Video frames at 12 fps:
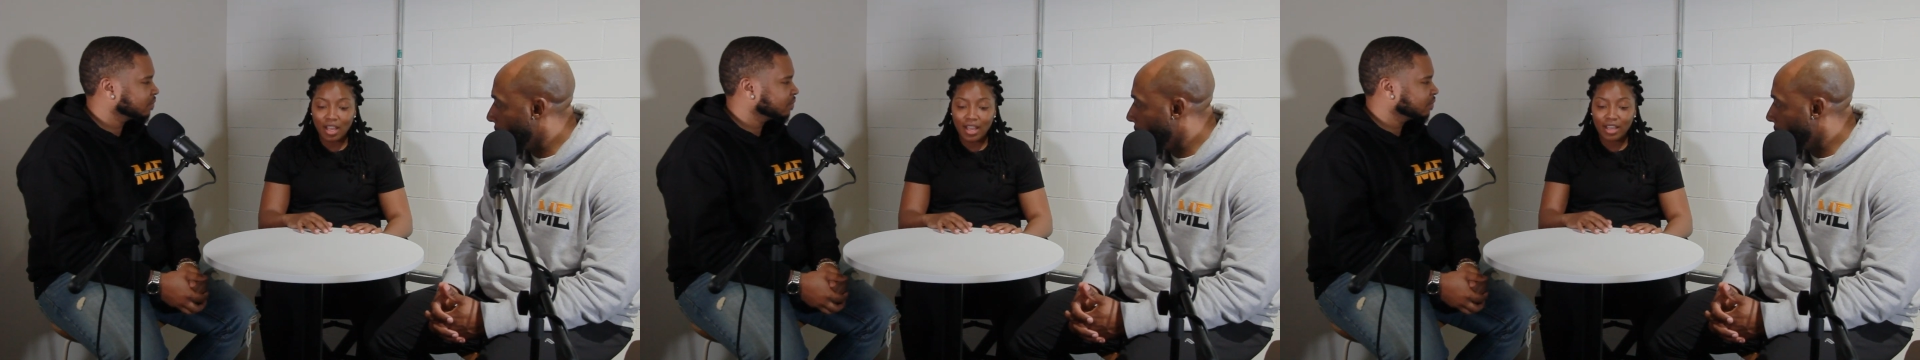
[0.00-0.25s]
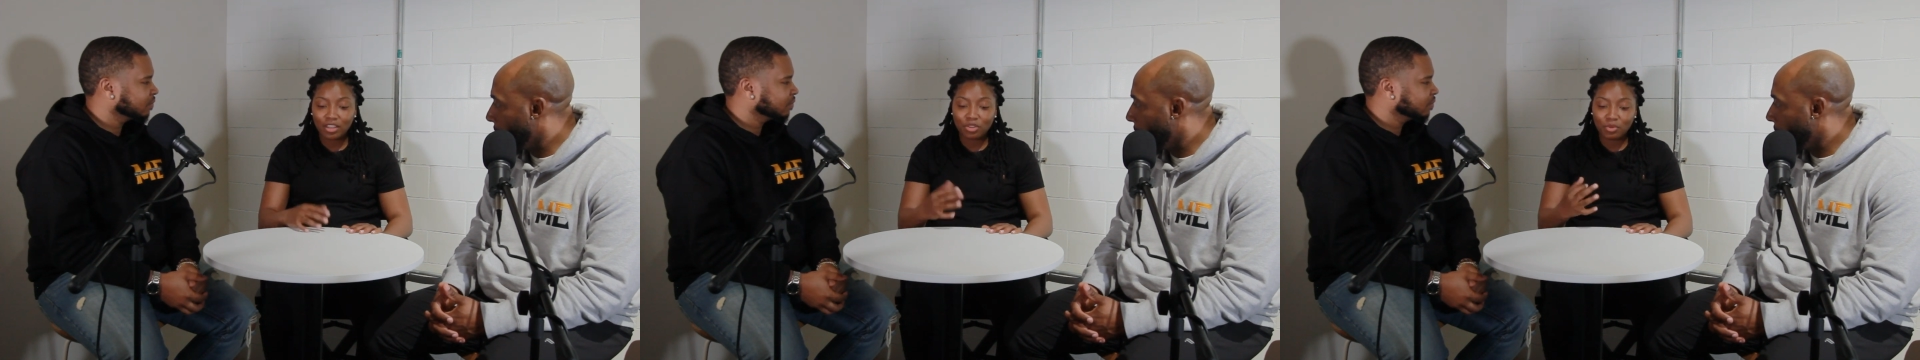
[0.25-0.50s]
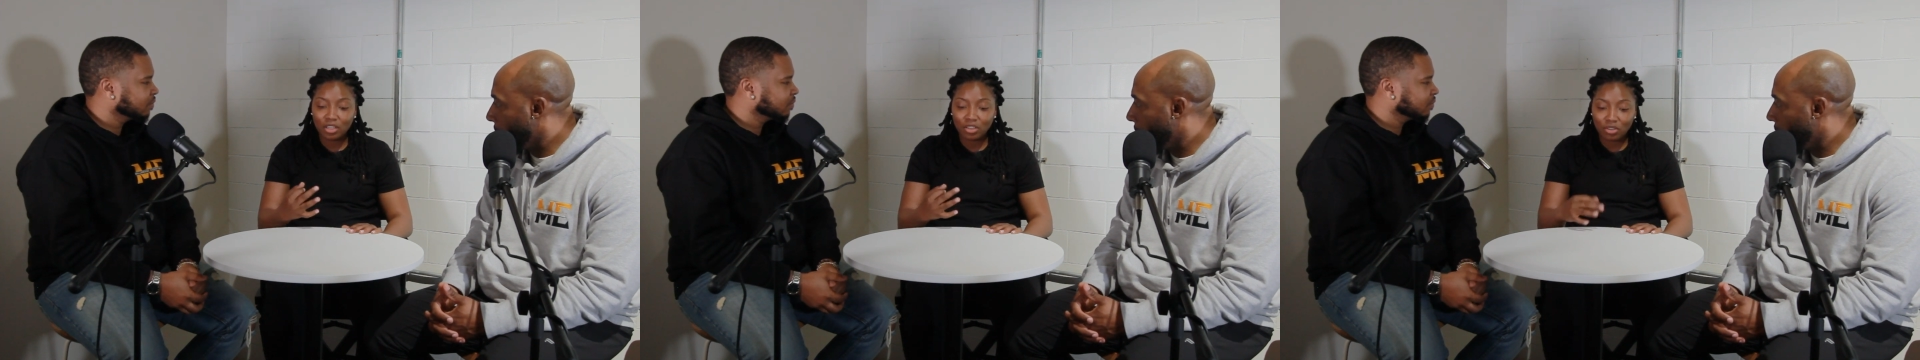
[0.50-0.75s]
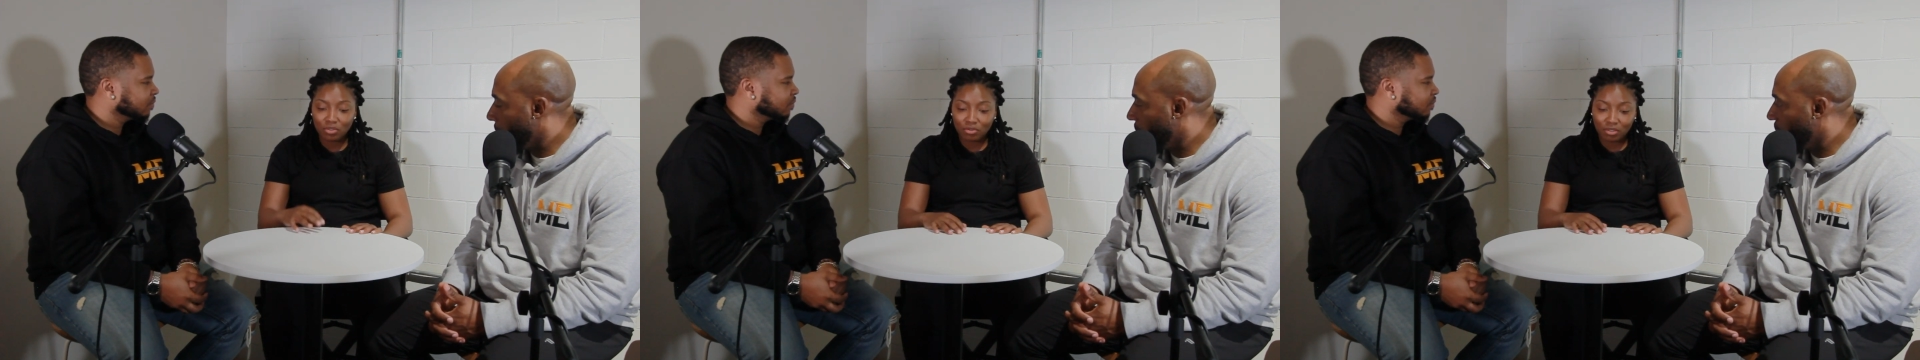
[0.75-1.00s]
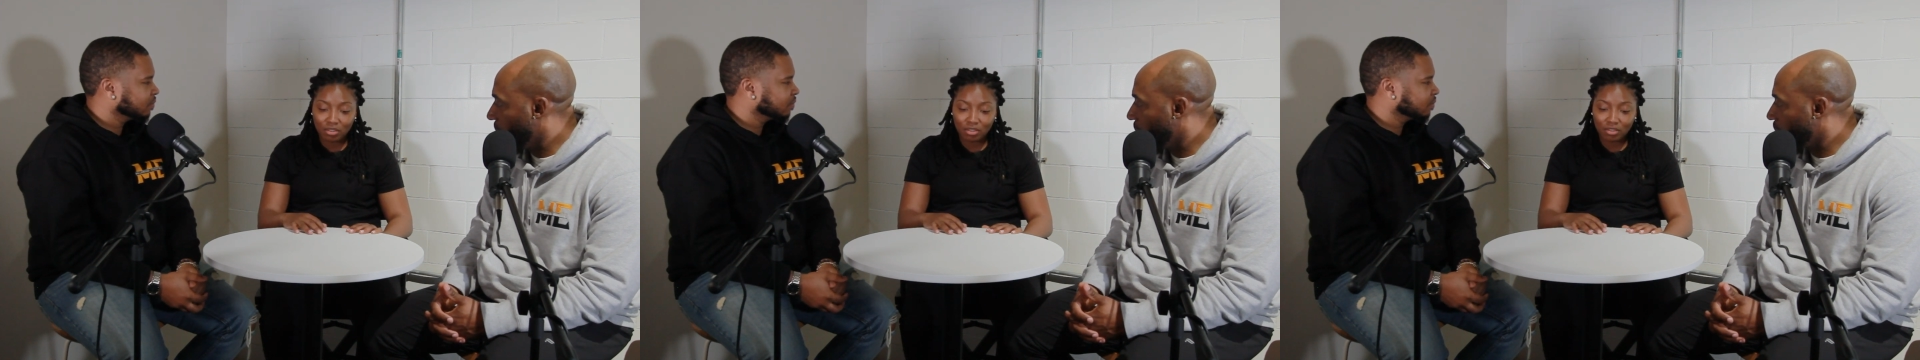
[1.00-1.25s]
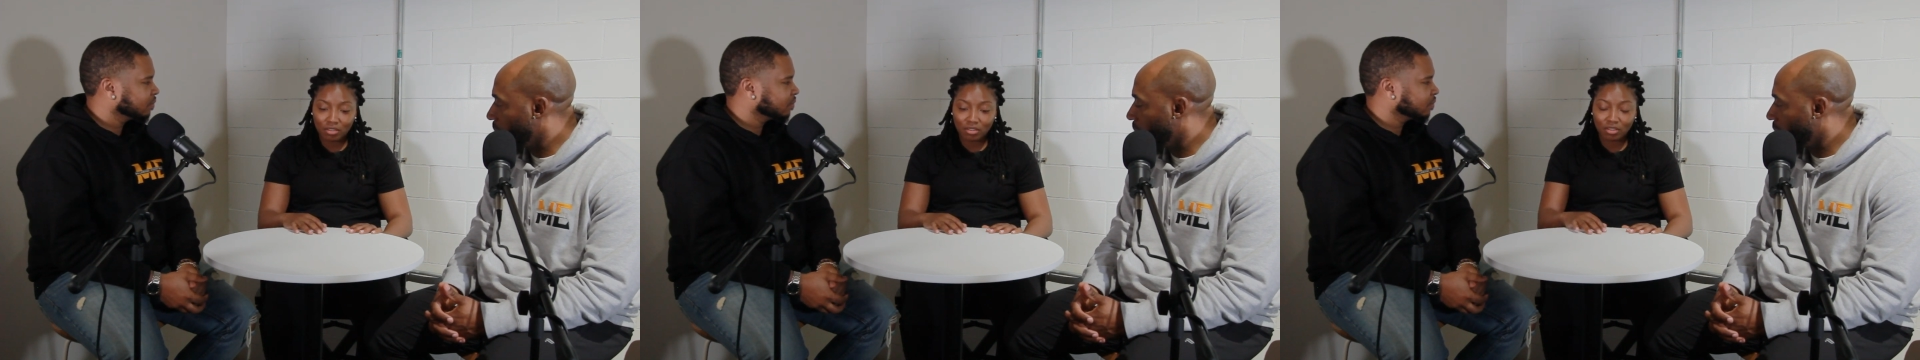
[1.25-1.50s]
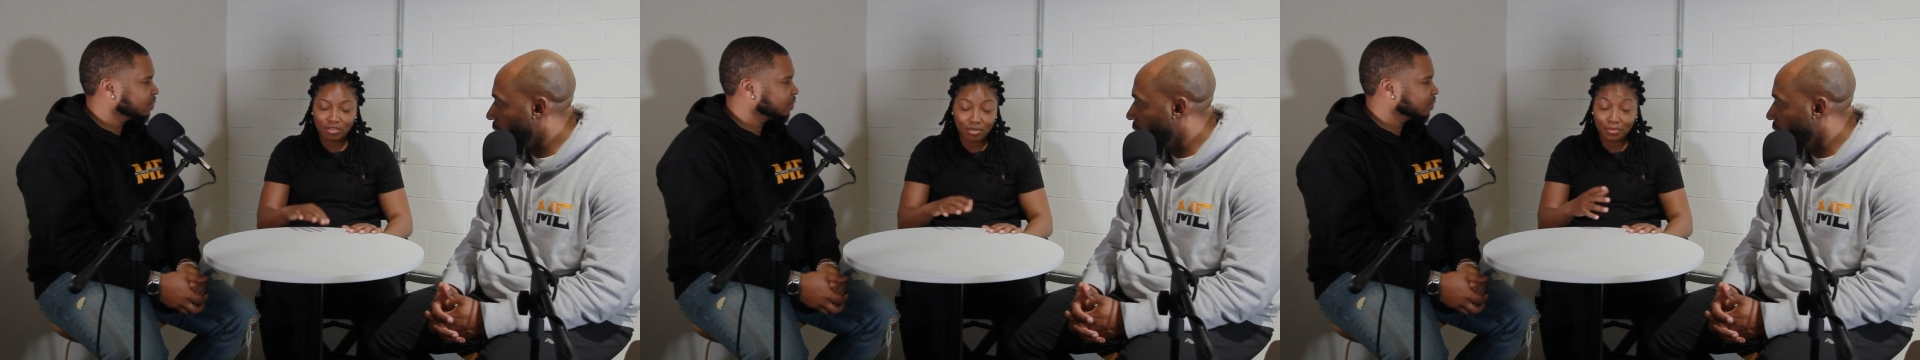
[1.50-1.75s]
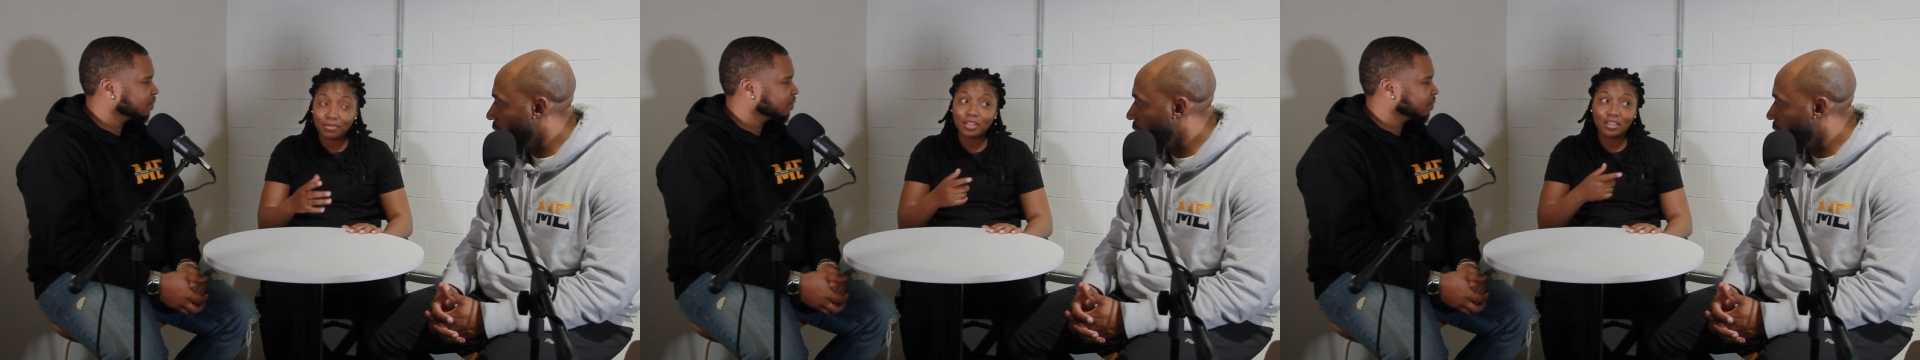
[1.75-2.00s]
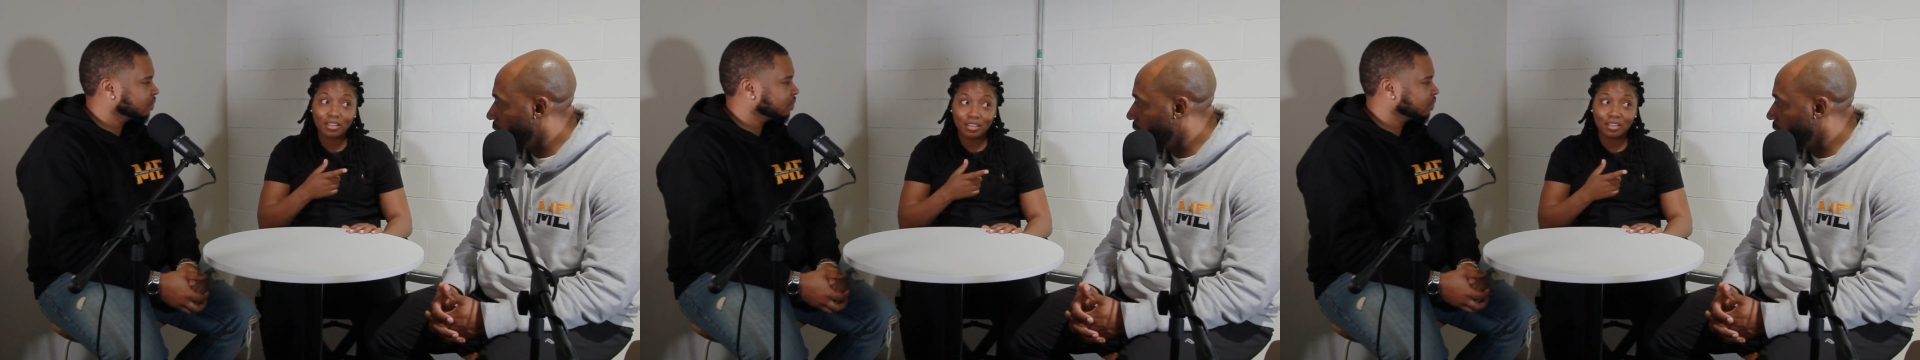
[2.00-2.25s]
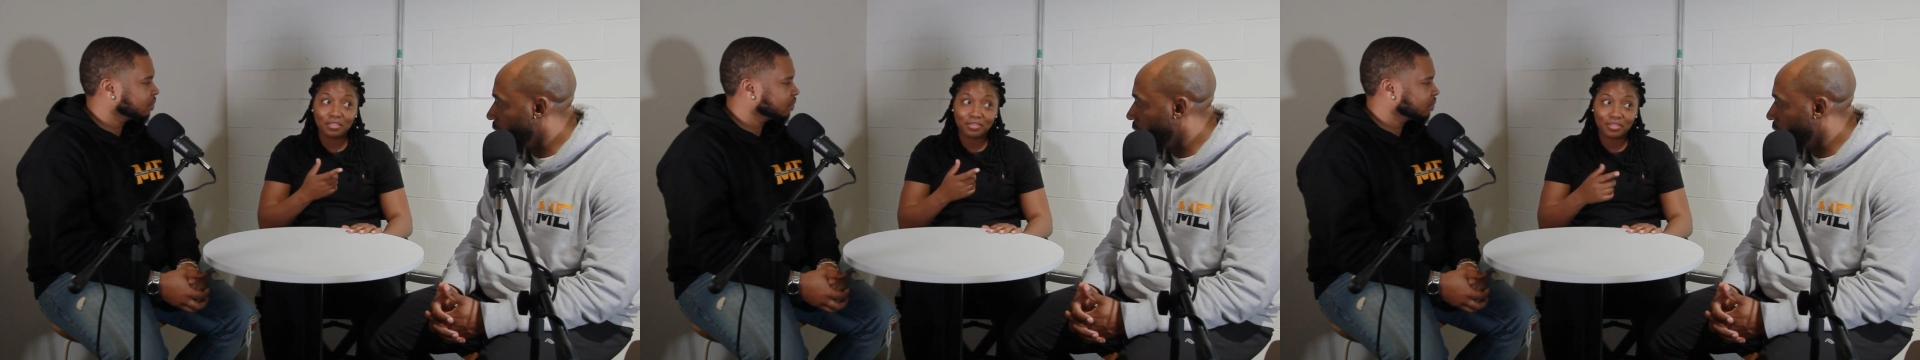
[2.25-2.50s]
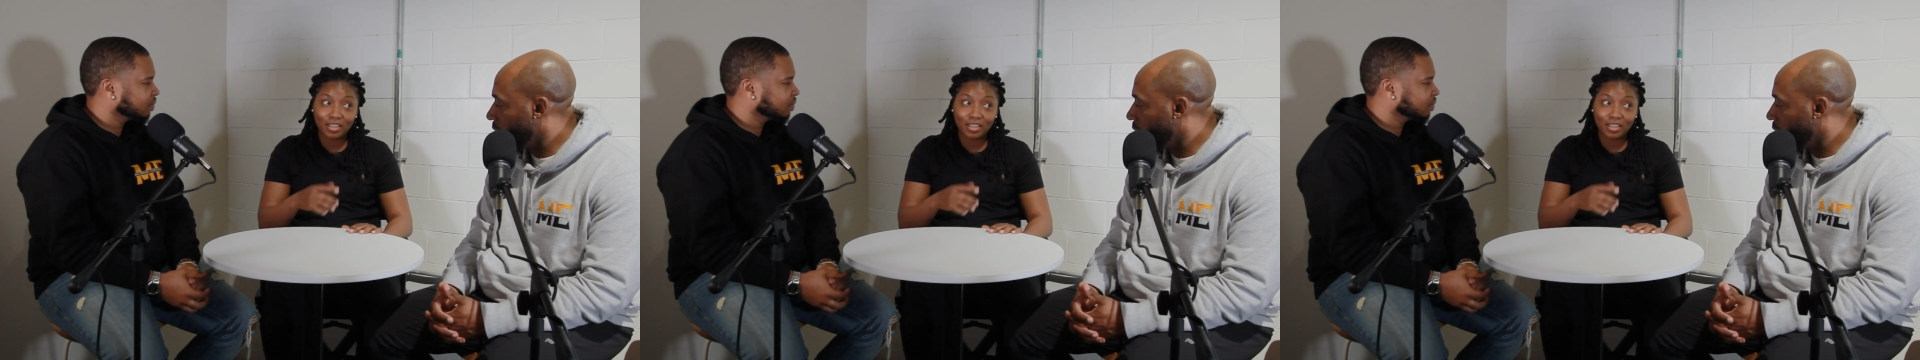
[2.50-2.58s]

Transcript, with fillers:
Speaker 1: I had three no's. Funny enough,